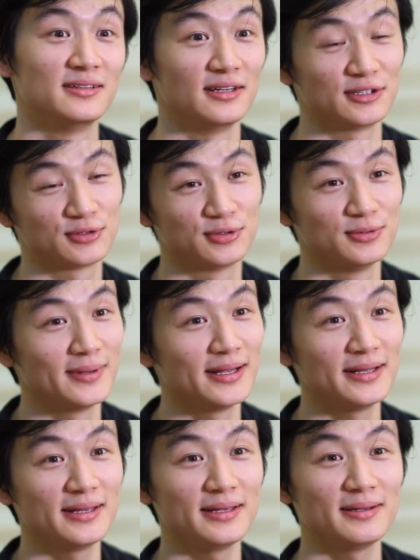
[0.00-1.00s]
there are too
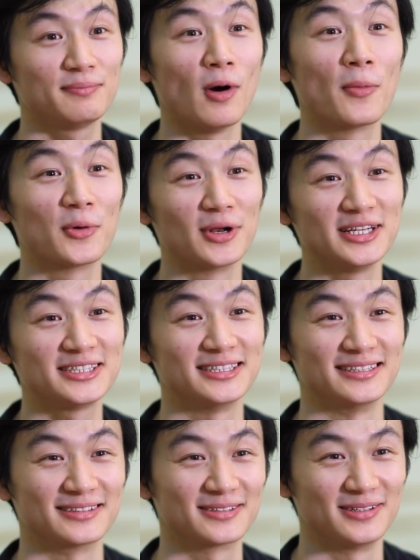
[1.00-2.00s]
many
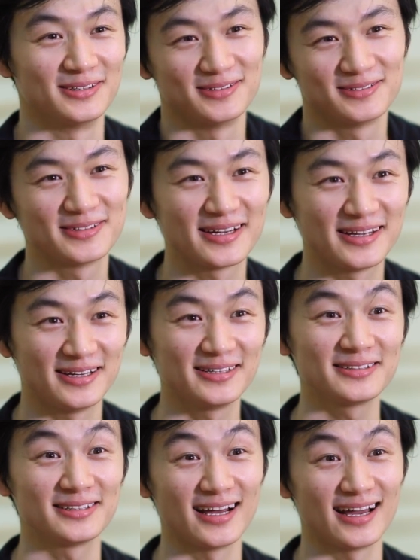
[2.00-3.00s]
populations, so
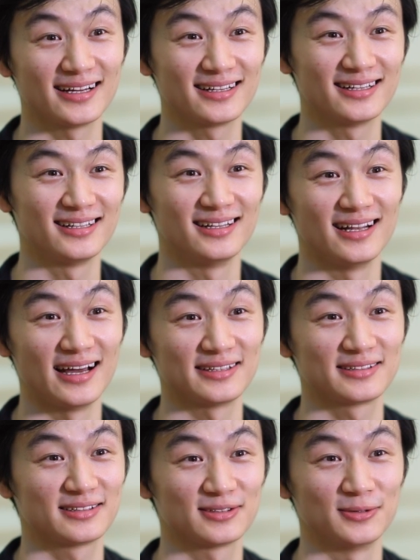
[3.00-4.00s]
here's like
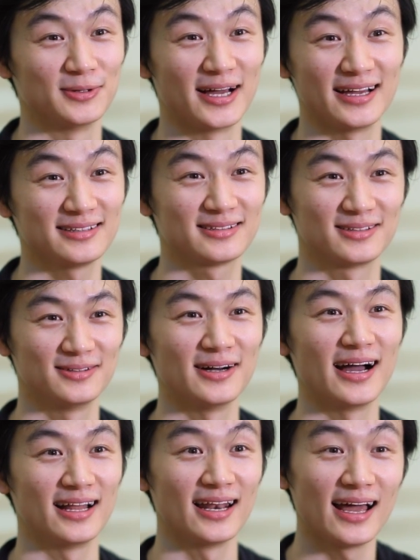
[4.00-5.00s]
less, so less, so
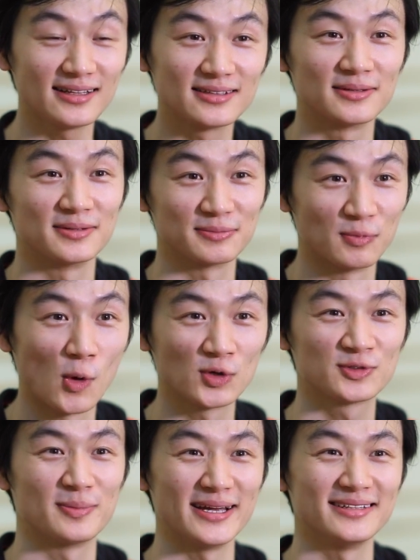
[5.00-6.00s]
I like the
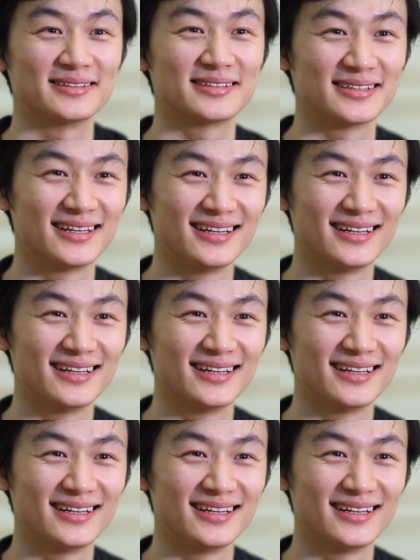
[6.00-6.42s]
more space.